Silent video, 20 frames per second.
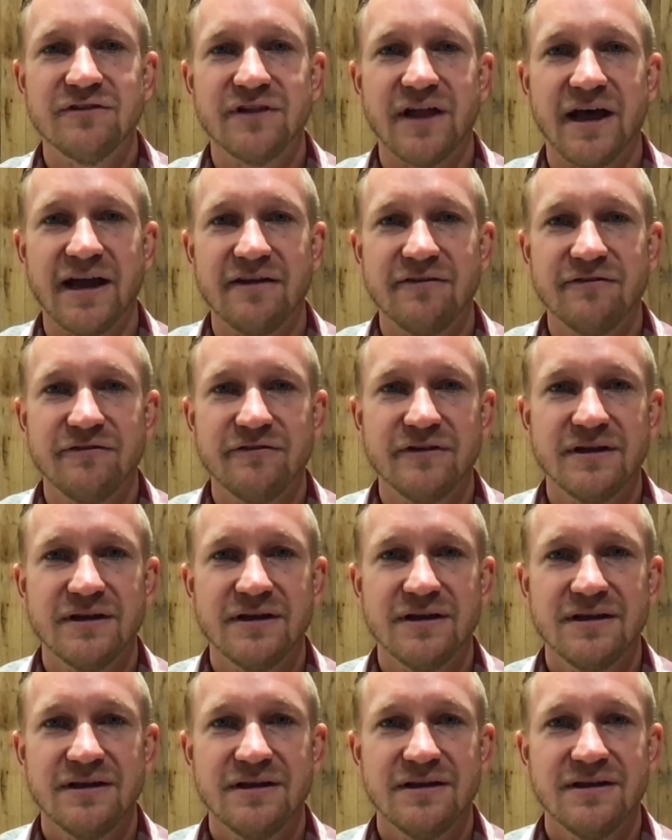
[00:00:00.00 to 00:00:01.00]
life.
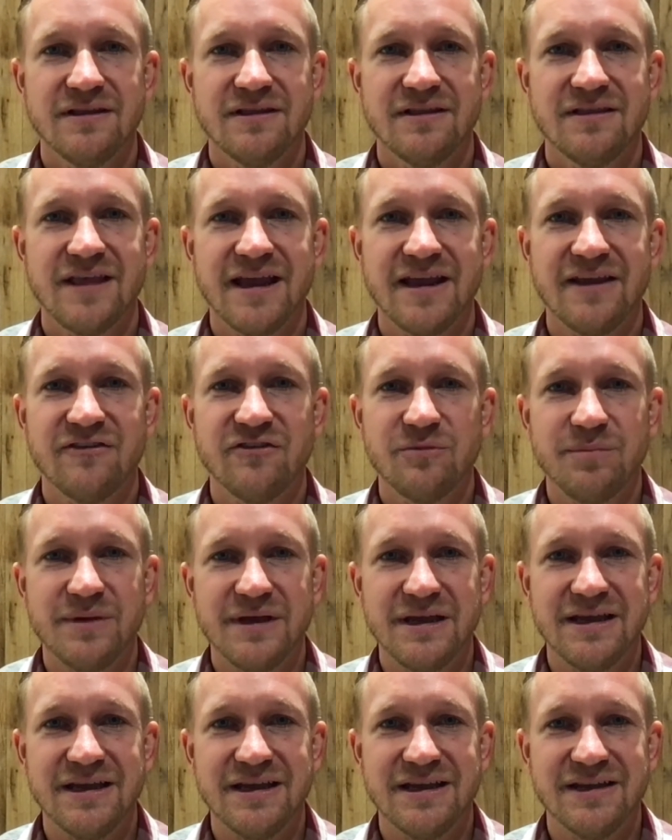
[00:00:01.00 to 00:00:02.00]
Thanks
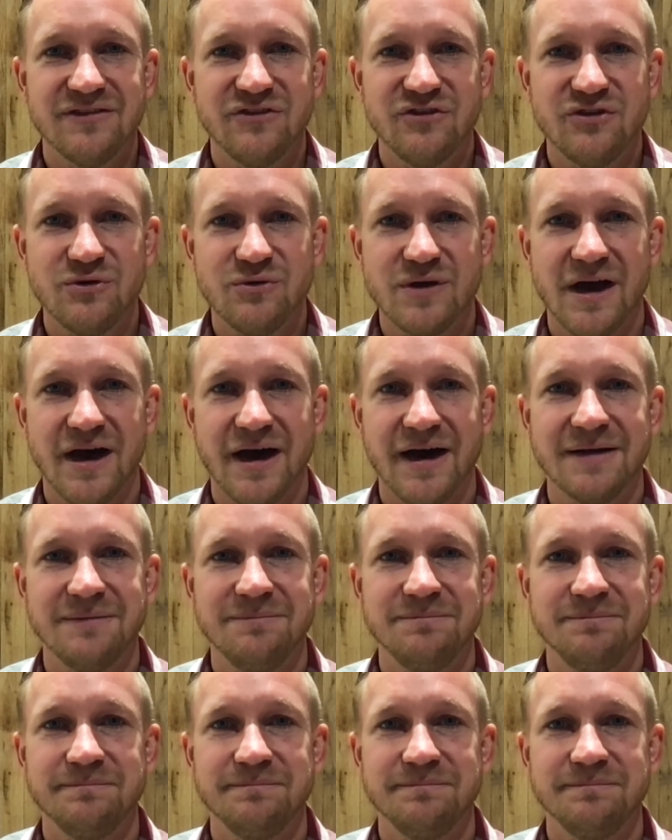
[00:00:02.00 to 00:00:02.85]
be to God.